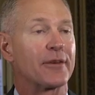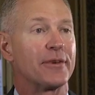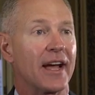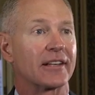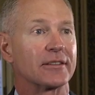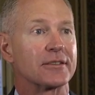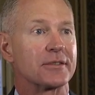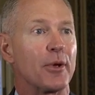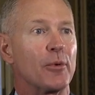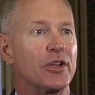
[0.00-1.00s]
of factors.
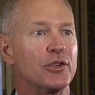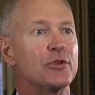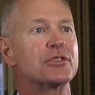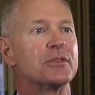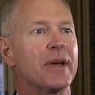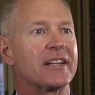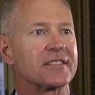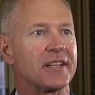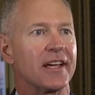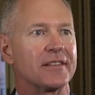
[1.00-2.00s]
I mean, what used to make
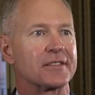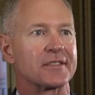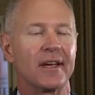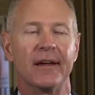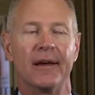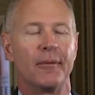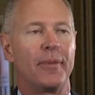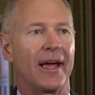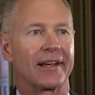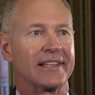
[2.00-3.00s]
sense
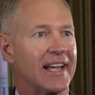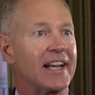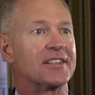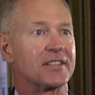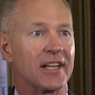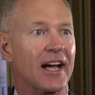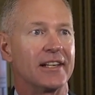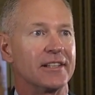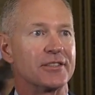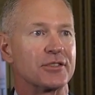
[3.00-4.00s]
back in the 80s and
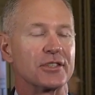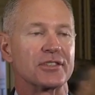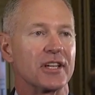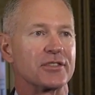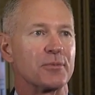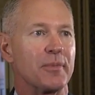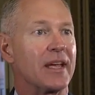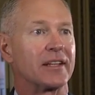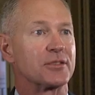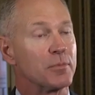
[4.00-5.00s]
90s just doesn't
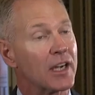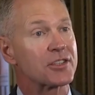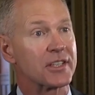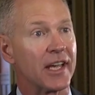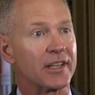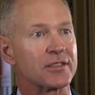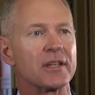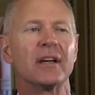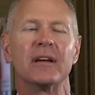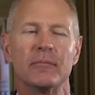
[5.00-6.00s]
make as much sense,
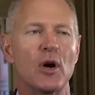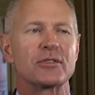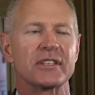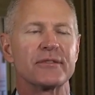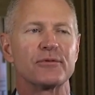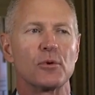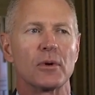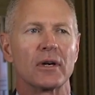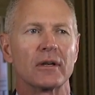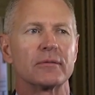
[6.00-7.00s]
mostly
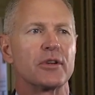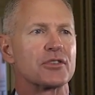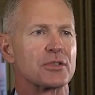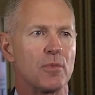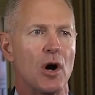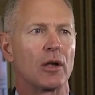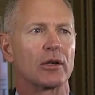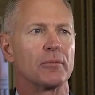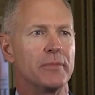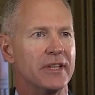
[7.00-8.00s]
for
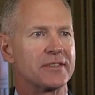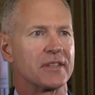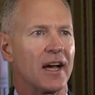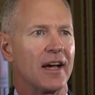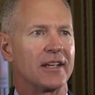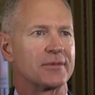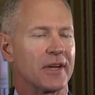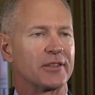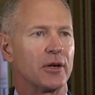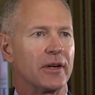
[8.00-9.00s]
smaller, mid-sized,
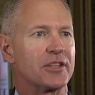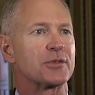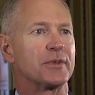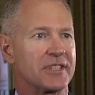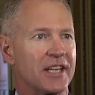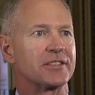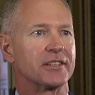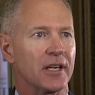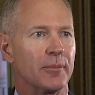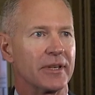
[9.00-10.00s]
what I'd call instrumentation
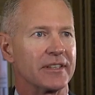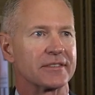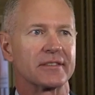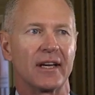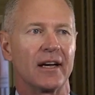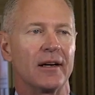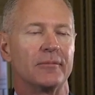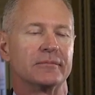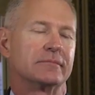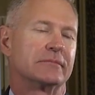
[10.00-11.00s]
companies.
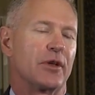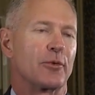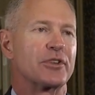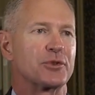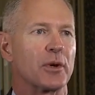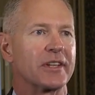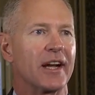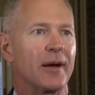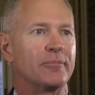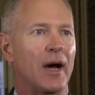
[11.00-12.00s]
The reshoring that
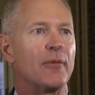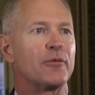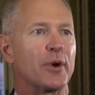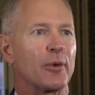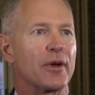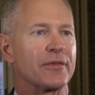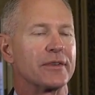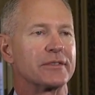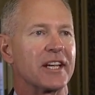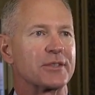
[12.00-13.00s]
I'm familiar
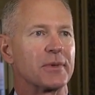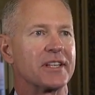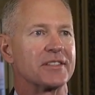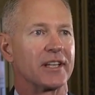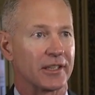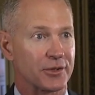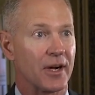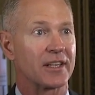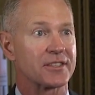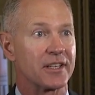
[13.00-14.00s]
with takes place in the
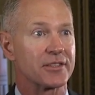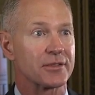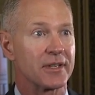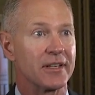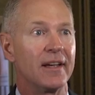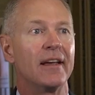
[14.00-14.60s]
electronics industry,